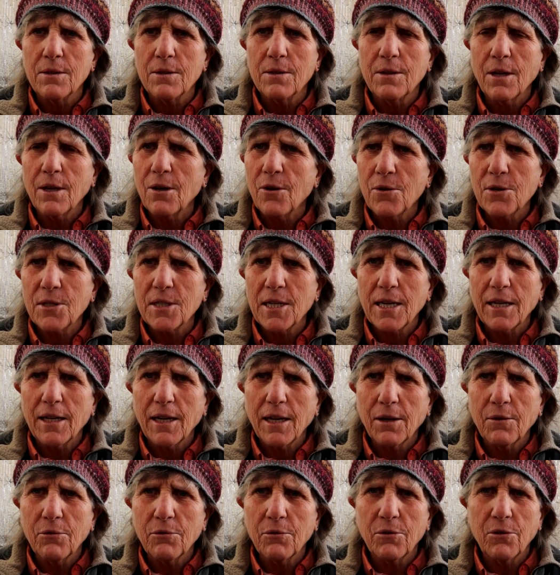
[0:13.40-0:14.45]
the lowest
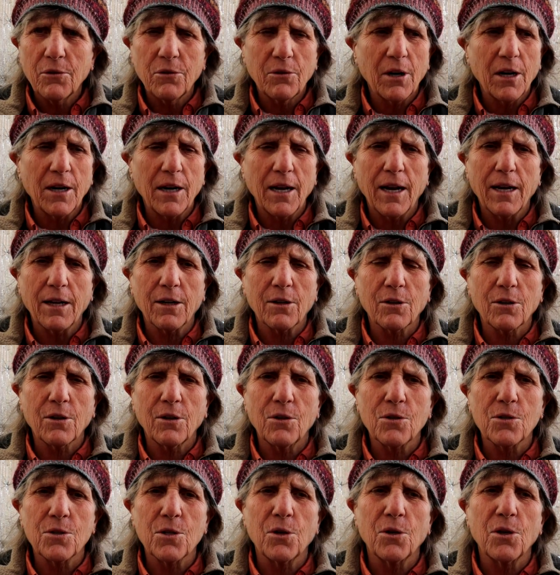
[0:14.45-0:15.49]
hanging fruit in
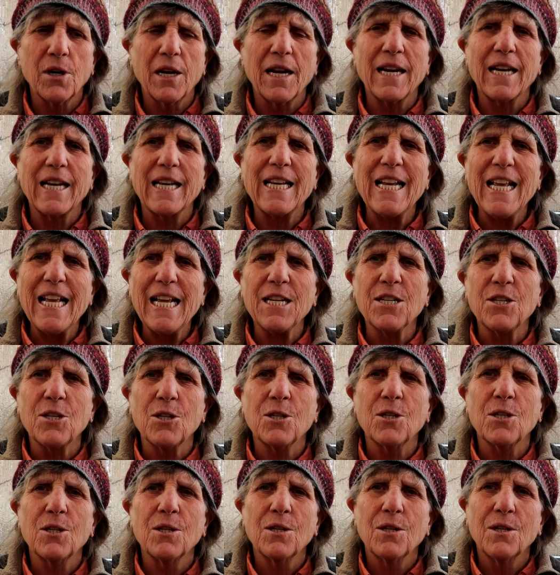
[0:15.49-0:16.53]
agriculture
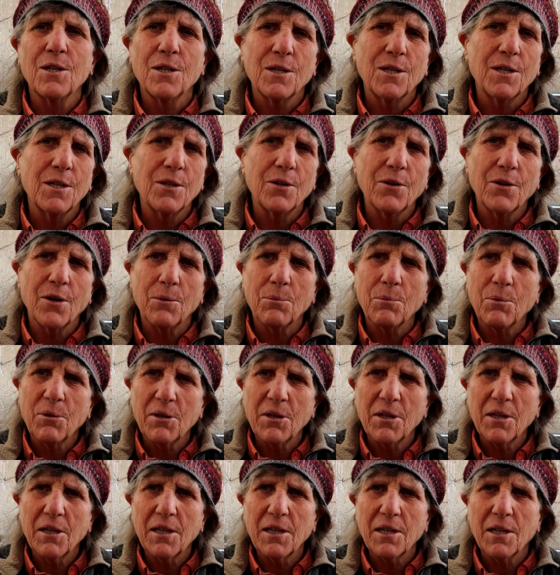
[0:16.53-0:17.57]
unless you are
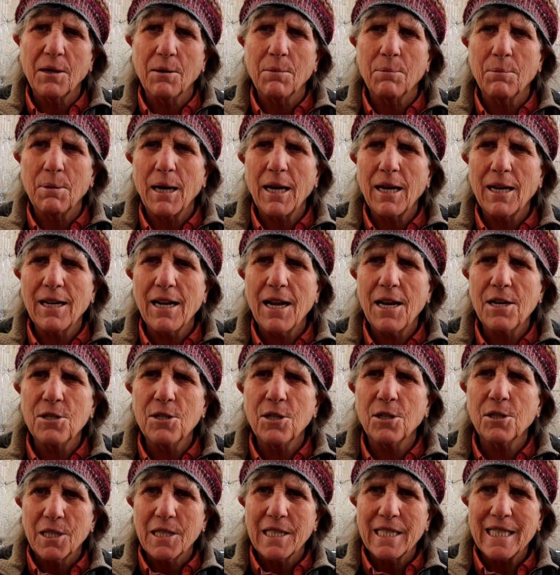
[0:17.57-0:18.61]
putting a
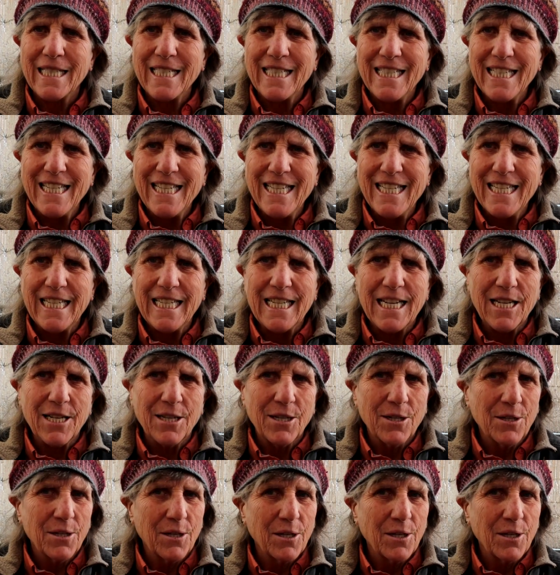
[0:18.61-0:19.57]
biologic seed